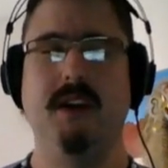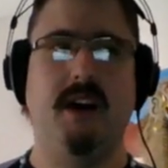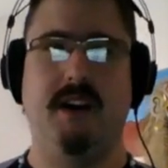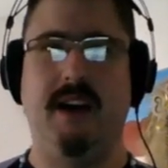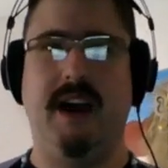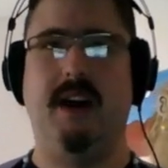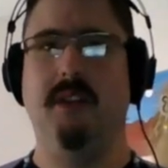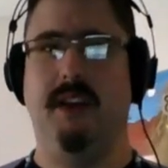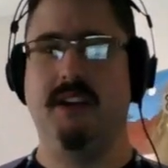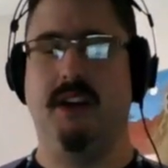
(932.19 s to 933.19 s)

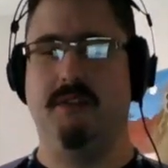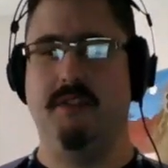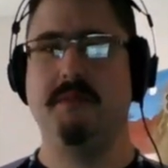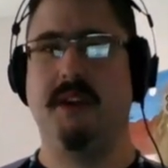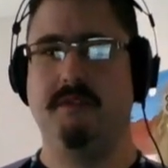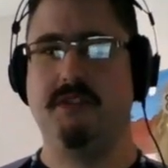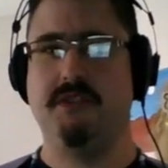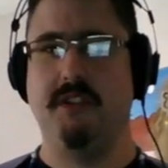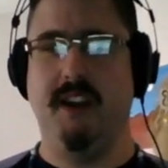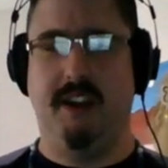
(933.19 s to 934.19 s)
outlet covers made of
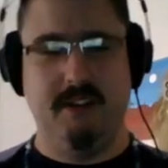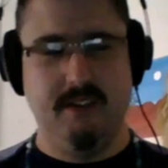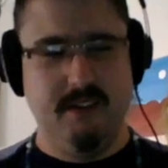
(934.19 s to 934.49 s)
shungite